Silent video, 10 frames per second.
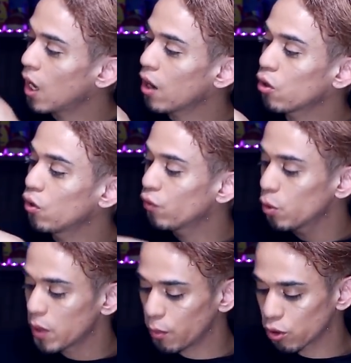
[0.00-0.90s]
i don't know if
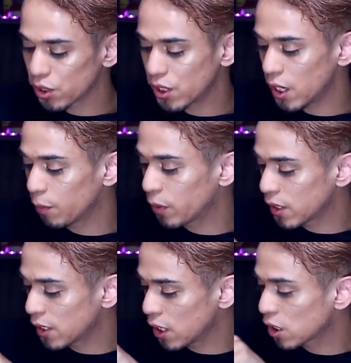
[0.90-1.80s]
you'll be able to see it but
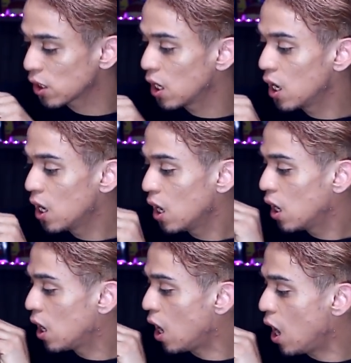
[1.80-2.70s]
it says
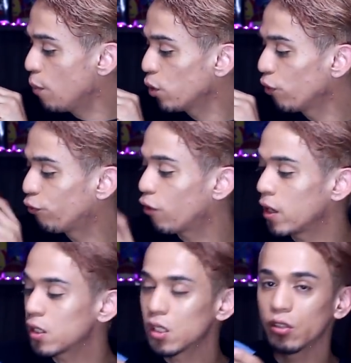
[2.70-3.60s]
I'm your
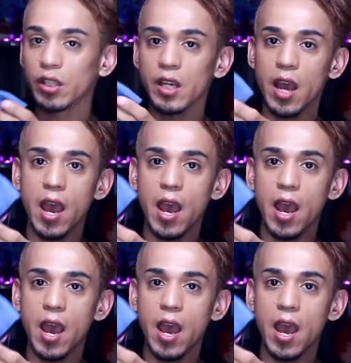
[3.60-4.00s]
friend till the